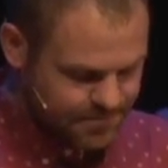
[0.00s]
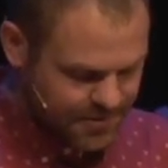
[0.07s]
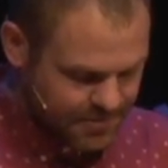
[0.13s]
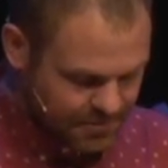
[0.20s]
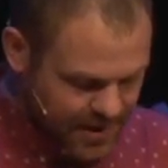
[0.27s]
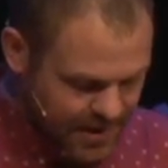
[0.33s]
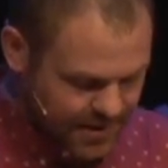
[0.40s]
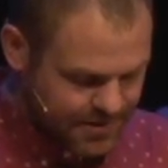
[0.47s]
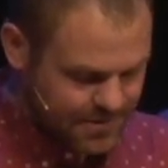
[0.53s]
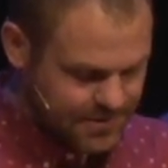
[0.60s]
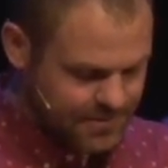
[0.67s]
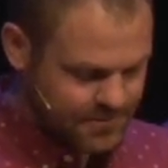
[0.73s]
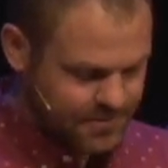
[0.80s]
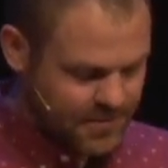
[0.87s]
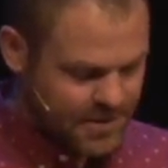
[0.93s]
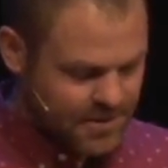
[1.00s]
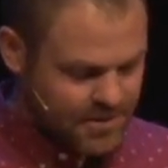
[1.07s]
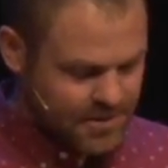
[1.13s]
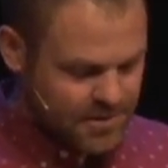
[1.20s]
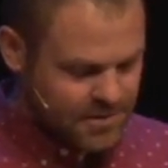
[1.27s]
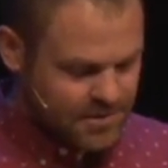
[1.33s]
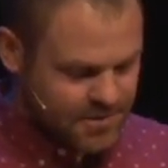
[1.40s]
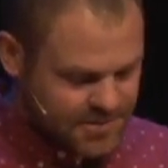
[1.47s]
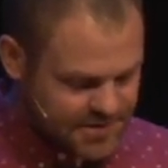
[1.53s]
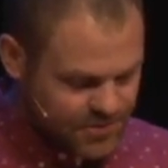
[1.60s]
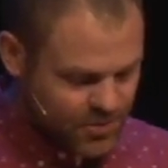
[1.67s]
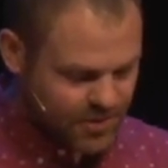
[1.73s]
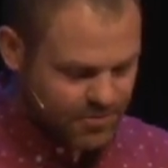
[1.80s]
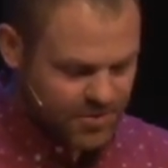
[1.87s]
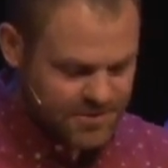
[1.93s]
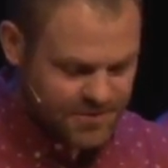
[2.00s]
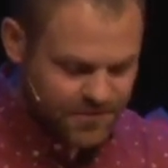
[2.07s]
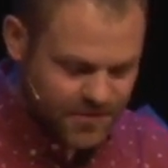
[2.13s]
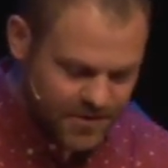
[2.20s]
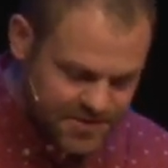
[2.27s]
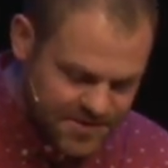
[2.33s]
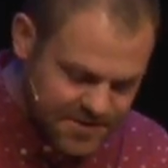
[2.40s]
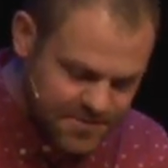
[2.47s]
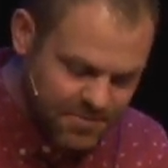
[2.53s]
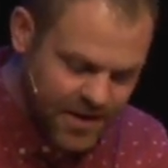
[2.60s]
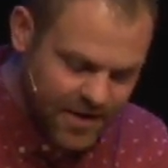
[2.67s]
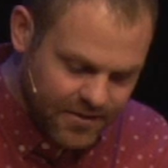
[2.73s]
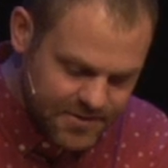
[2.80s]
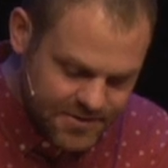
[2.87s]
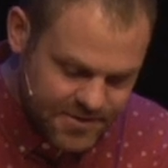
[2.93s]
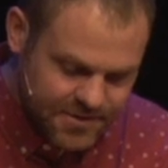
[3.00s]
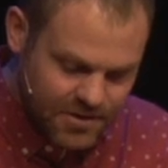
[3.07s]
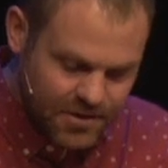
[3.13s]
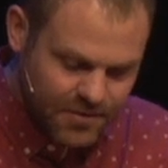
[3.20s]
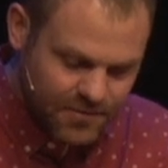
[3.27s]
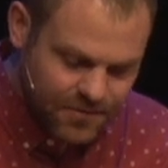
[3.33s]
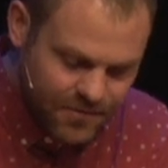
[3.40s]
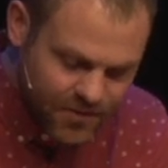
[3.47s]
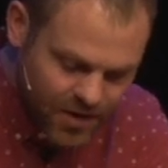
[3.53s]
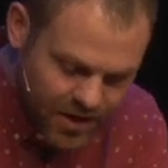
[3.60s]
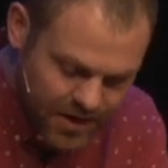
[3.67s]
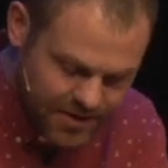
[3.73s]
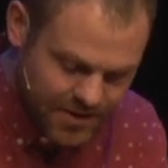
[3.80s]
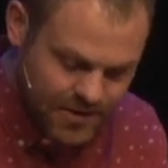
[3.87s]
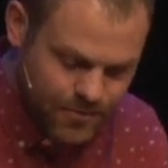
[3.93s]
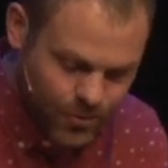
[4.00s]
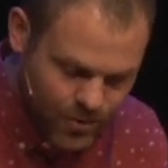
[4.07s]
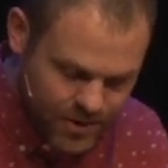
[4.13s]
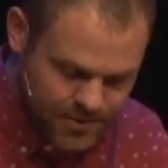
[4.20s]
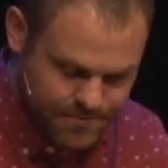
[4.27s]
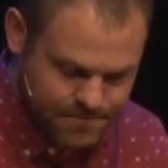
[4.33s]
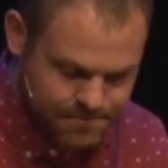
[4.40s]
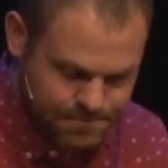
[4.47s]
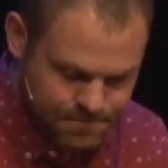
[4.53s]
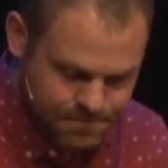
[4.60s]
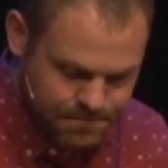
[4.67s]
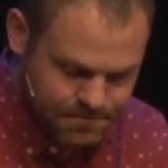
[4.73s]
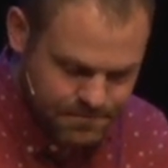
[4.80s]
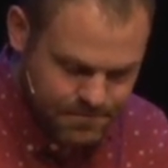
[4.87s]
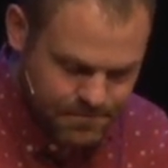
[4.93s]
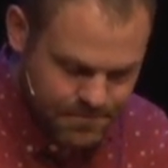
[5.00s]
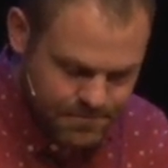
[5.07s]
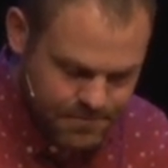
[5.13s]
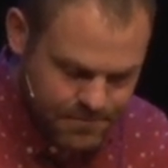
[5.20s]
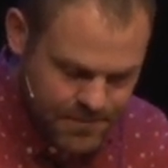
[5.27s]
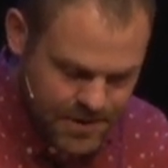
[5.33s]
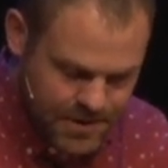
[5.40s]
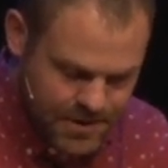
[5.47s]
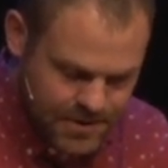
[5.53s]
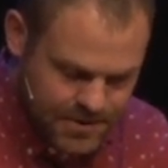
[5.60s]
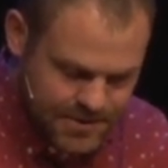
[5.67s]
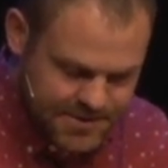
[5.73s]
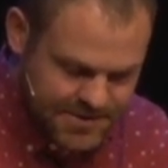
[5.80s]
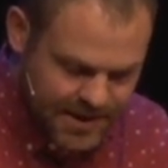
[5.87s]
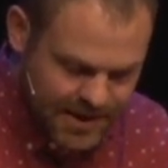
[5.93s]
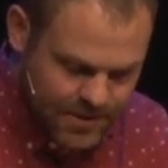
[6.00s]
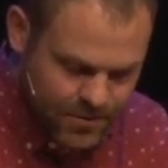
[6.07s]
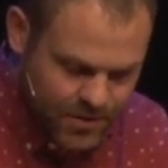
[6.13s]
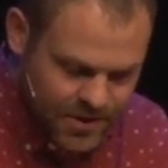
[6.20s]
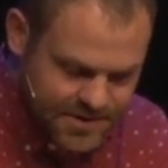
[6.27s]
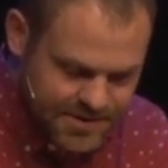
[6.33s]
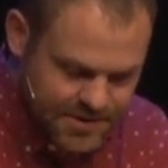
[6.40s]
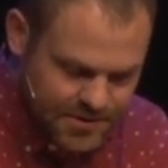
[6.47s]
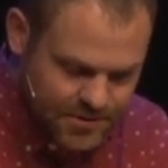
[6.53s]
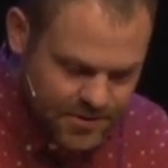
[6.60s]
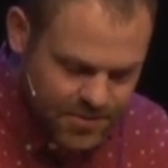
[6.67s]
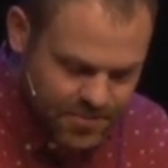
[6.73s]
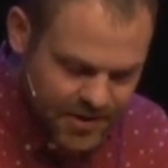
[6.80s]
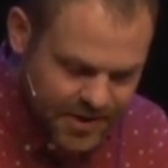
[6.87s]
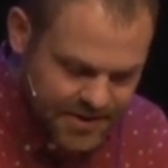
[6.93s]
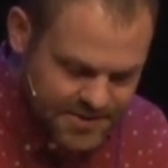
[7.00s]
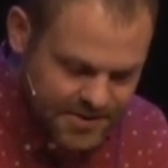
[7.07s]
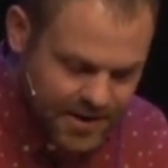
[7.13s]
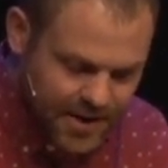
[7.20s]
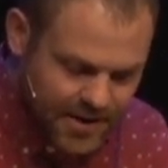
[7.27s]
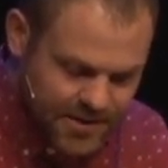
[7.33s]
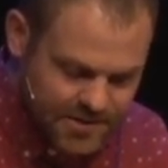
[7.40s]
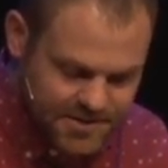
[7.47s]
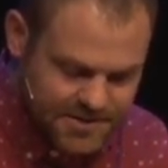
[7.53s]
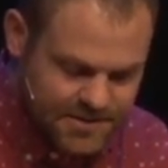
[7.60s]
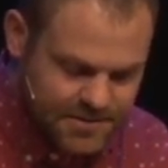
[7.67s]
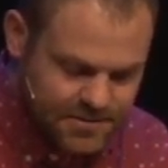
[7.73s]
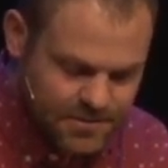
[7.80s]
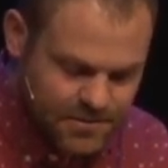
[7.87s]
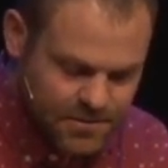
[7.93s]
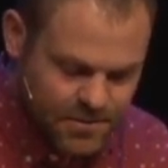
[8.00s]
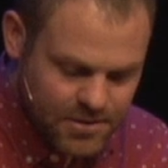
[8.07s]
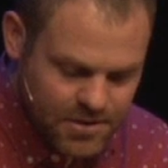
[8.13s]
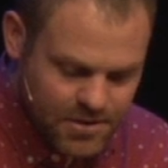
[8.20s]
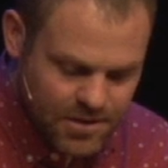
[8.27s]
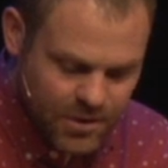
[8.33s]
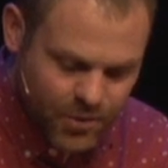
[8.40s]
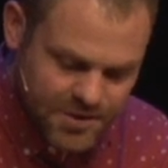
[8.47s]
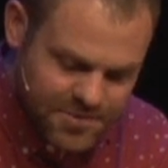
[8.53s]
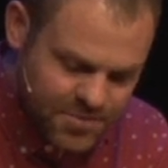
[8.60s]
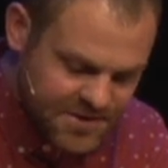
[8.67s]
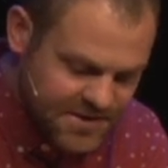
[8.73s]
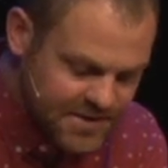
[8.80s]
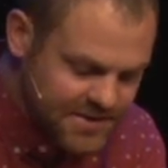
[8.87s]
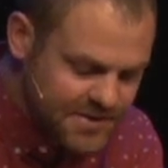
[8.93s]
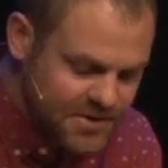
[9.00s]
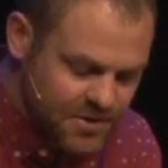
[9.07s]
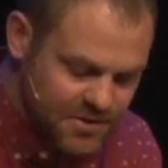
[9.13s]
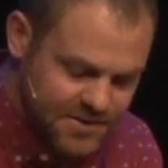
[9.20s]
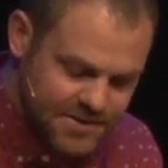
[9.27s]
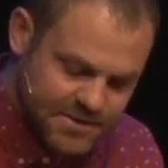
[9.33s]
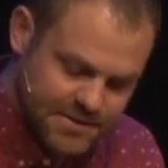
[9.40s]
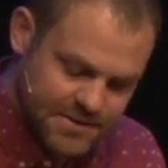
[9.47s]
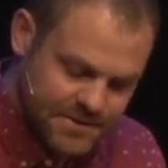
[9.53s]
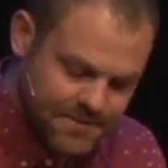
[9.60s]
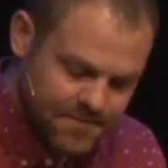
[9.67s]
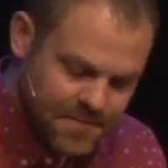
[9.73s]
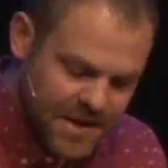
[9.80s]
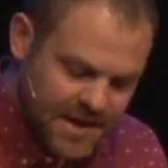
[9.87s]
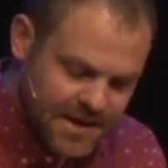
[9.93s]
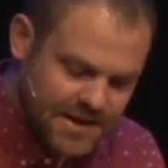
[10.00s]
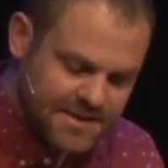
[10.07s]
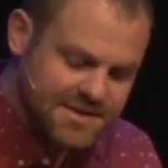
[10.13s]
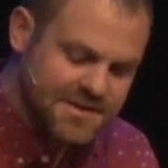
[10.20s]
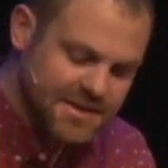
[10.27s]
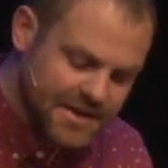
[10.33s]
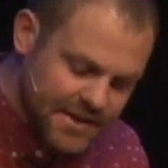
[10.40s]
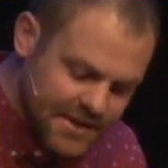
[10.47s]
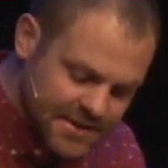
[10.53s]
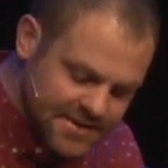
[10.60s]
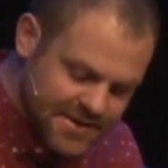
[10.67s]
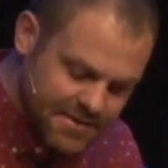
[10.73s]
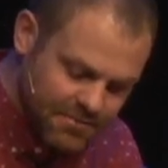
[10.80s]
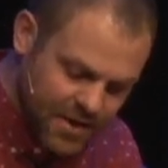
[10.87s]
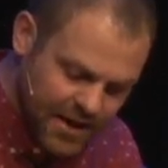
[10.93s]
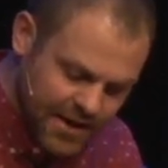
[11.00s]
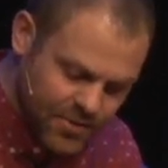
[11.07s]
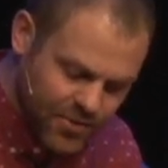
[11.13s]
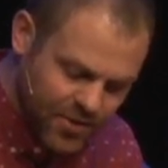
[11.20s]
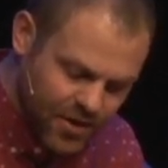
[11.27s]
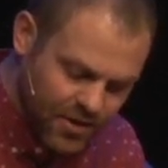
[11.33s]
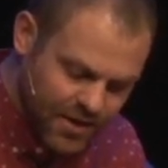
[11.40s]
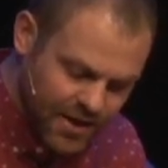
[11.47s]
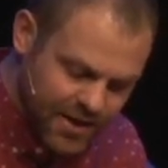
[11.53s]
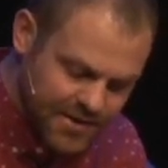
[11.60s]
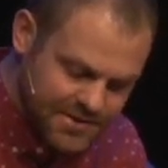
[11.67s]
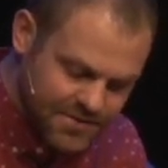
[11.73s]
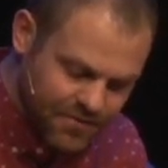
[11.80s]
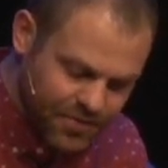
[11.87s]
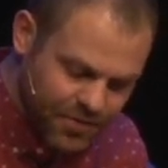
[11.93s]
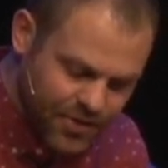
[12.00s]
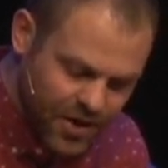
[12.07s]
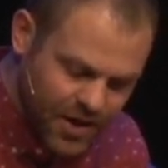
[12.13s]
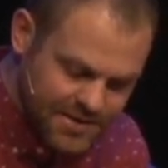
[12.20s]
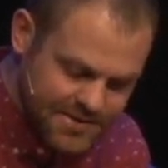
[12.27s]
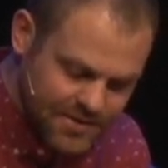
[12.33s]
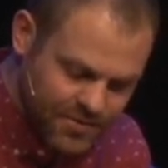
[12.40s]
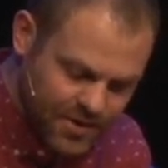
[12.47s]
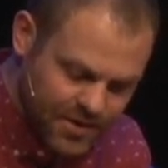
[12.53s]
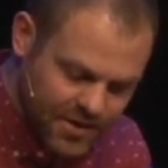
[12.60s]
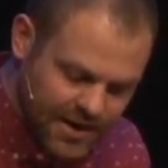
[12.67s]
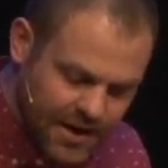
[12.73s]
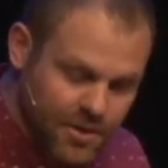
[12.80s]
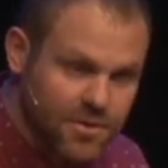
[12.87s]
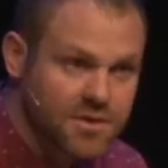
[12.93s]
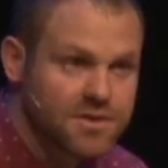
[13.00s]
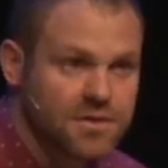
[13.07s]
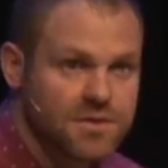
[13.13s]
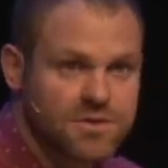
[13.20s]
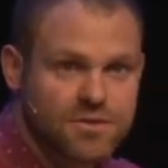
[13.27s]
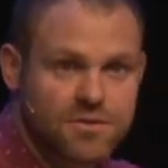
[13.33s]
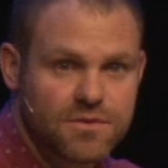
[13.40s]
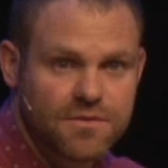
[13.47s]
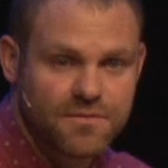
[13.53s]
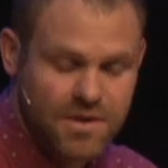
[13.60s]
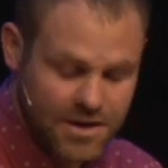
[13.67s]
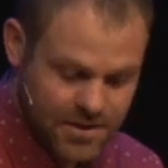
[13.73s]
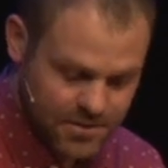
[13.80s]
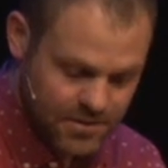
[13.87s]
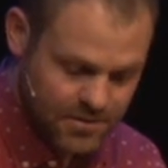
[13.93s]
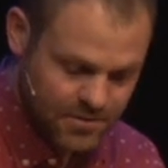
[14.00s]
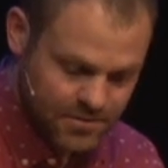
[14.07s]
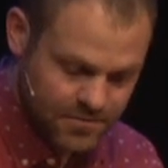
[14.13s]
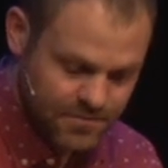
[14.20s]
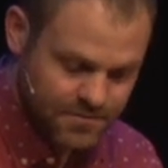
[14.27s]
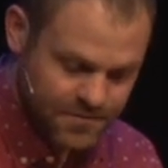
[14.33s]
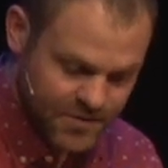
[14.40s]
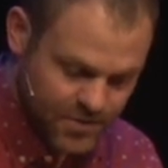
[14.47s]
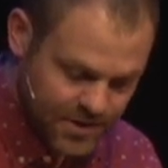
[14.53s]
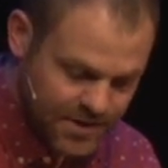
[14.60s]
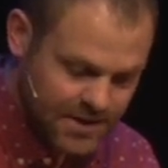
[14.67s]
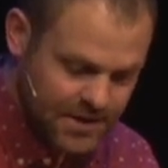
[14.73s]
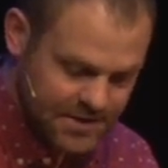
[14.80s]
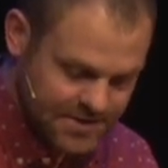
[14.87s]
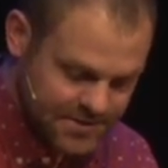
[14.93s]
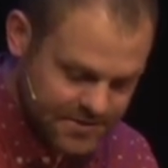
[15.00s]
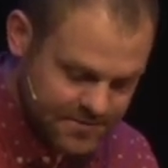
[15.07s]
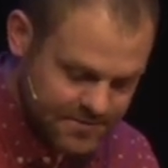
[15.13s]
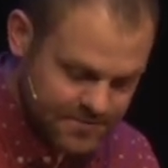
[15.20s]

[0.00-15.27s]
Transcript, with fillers: The mind. This is where the most fiercest battles are fought and won. Satan, what does he do? He plants lies, he whispers insults, he seeds the mind with all kinds of thoughts that run counter to the truth of God. That's what he does.